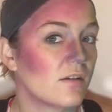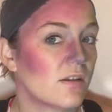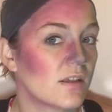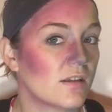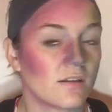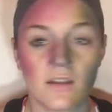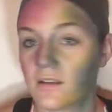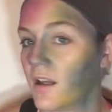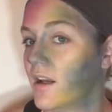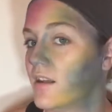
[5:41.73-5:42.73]
This is this
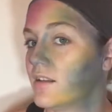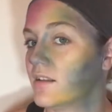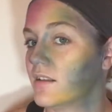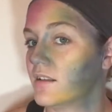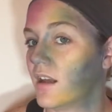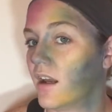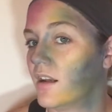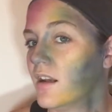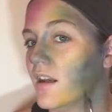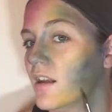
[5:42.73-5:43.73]
side, this is this side.
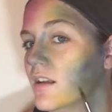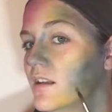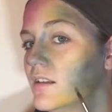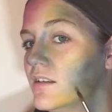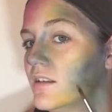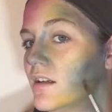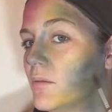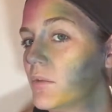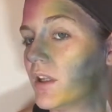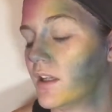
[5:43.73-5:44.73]
This did not
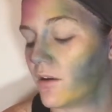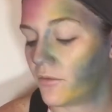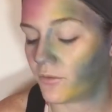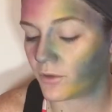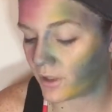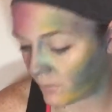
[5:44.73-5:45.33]
blend out fully